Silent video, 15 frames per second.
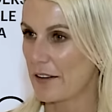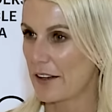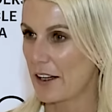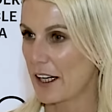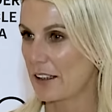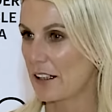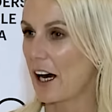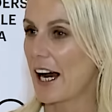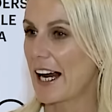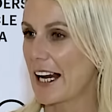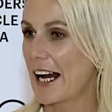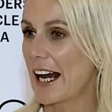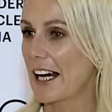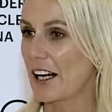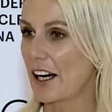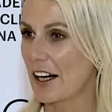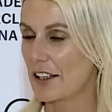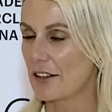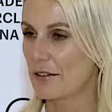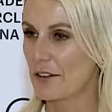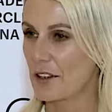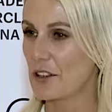the AI
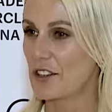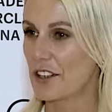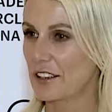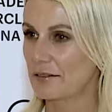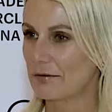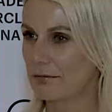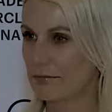in the future.